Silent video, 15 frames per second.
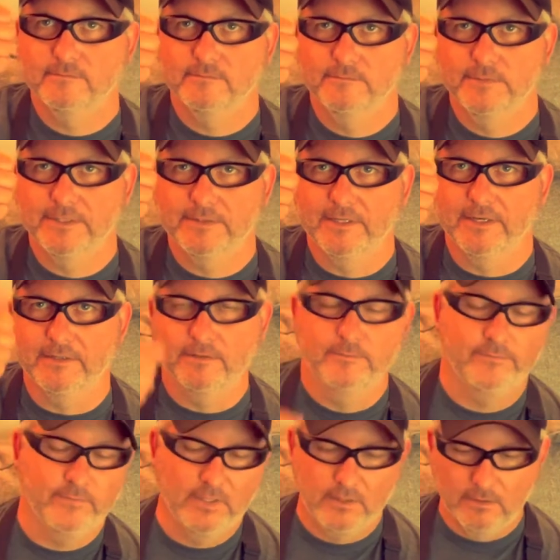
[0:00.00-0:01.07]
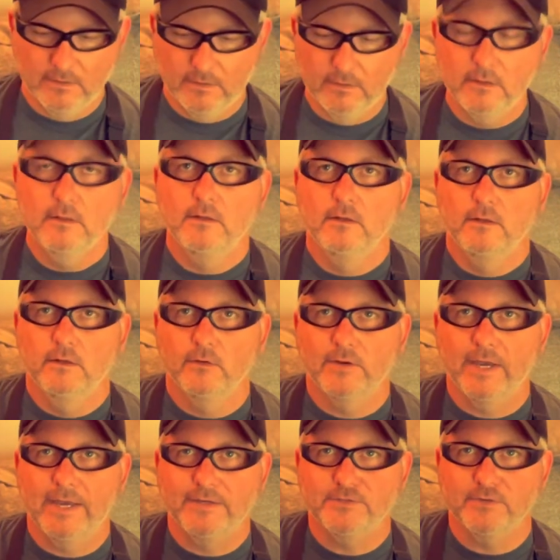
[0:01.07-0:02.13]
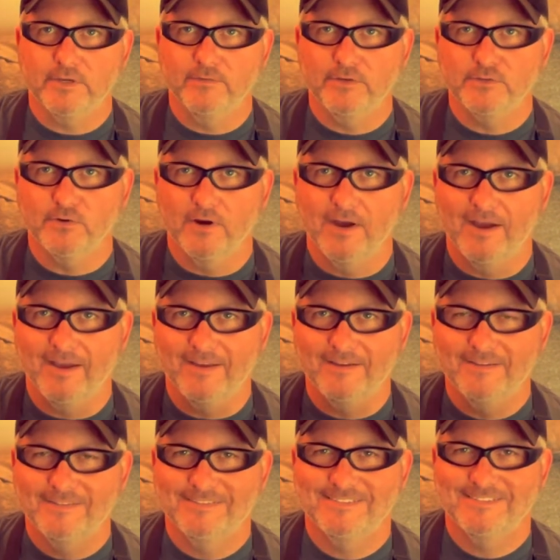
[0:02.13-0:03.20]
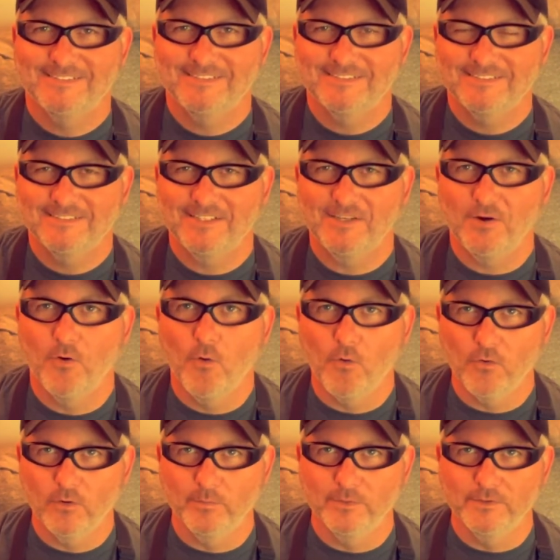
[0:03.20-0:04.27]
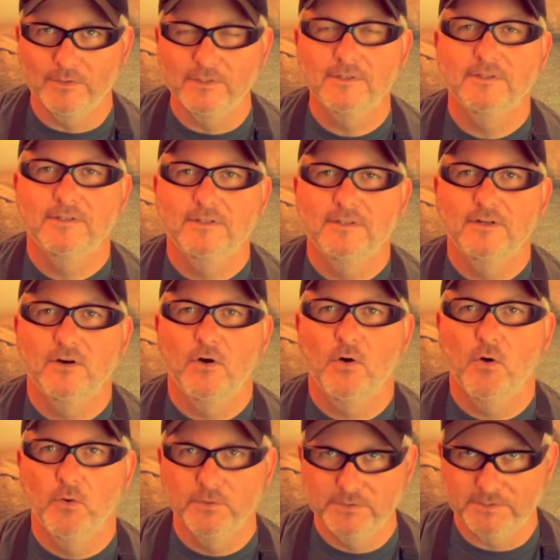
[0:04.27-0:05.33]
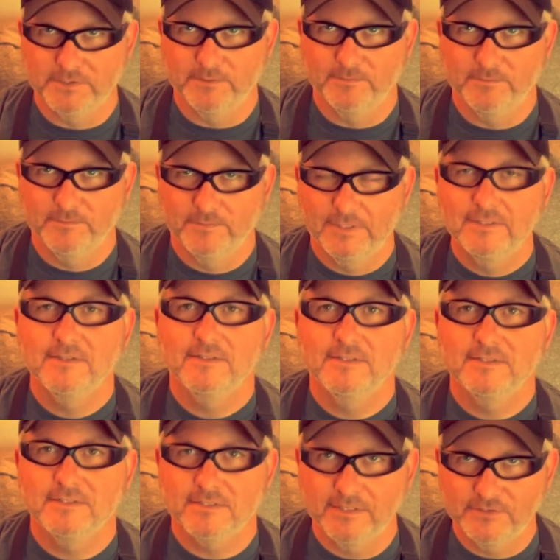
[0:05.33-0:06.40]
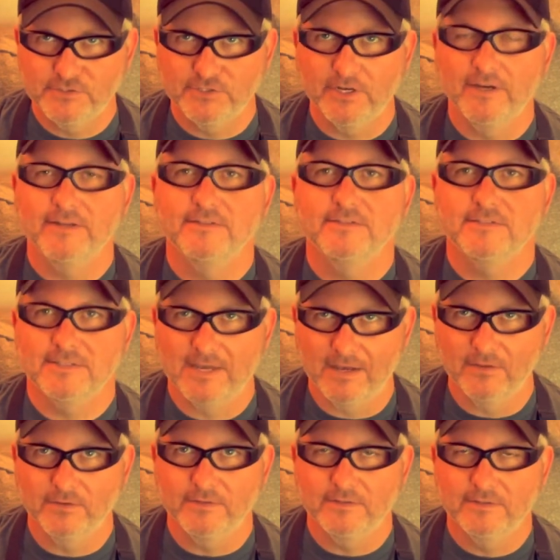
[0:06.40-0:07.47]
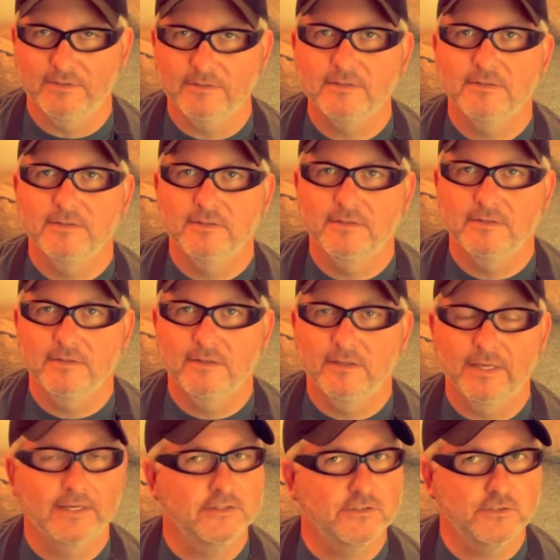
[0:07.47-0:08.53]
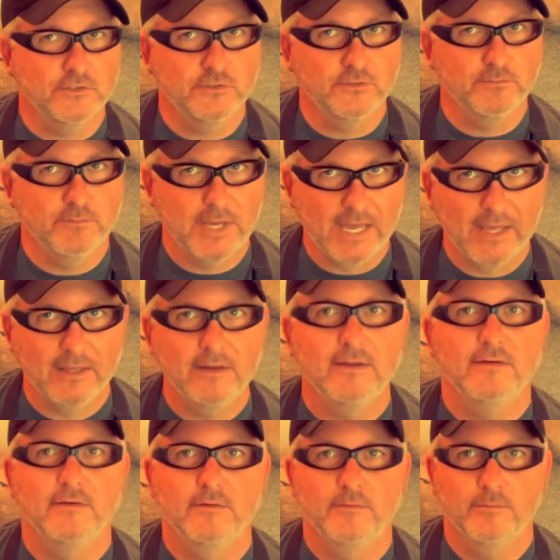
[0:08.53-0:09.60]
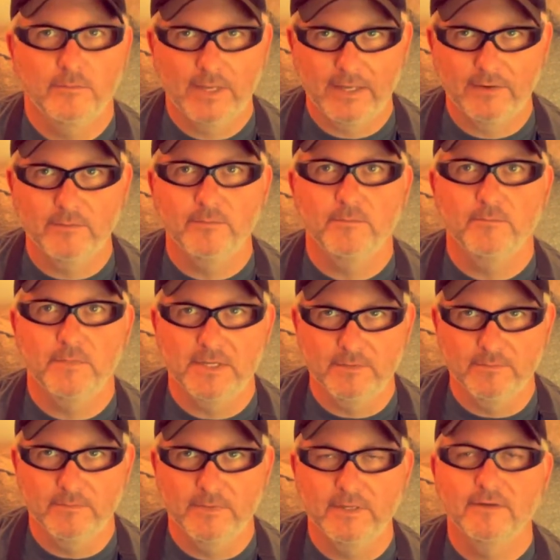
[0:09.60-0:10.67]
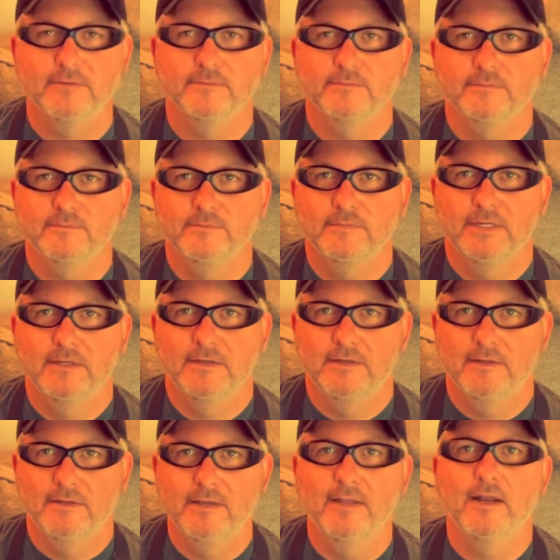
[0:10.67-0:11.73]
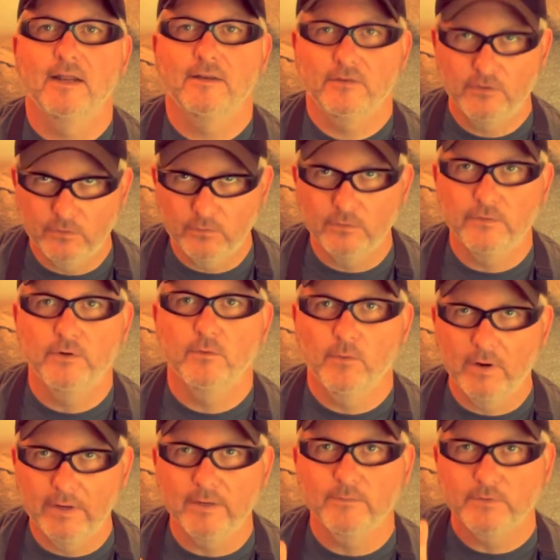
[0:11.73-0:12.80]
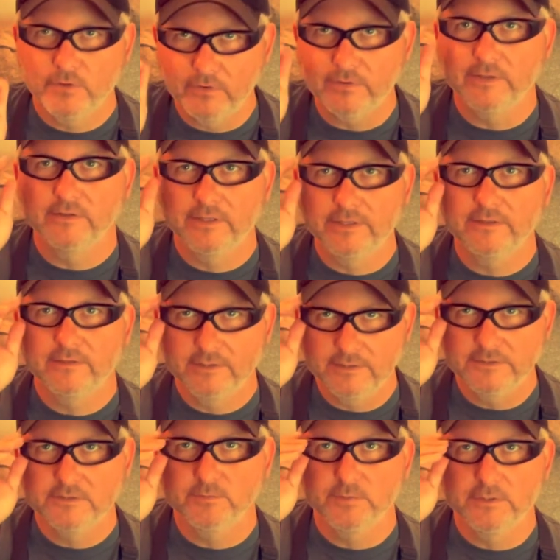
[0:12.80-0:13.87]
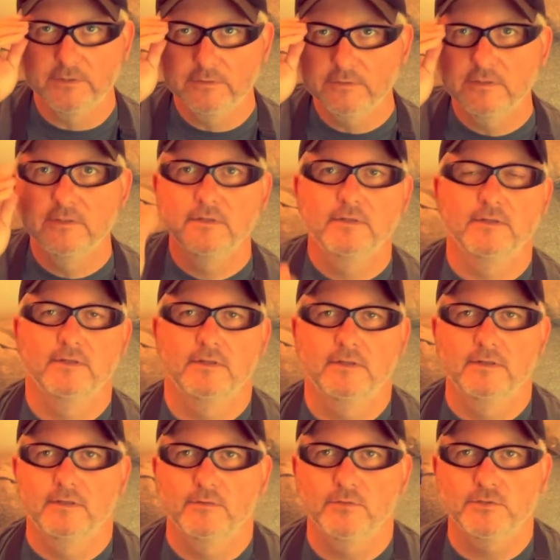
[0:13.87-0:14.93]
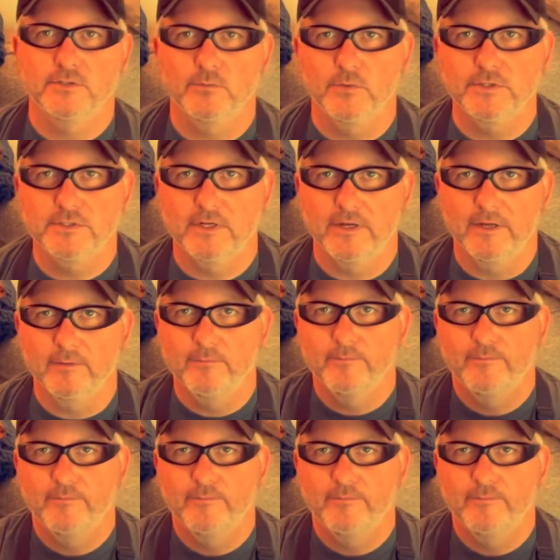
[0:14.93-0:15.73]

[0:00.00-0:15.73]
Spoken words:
Like that. Okay, so give it a try. The horrible, wholesome sunshine salad. Thanks to Madam Mim. And I don't know why I'm talking like this, but for some reason I am.